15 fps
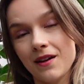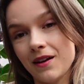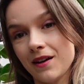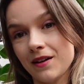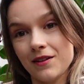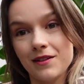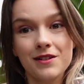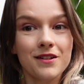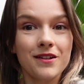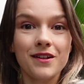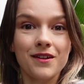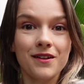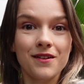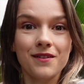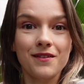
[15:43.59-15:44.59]
And
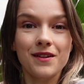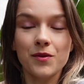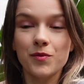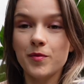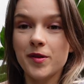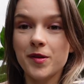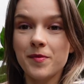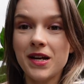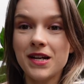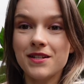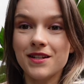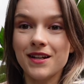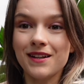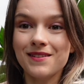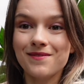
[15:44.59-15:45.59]
that would be
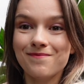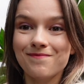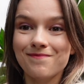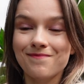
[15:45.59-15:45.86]
amazing.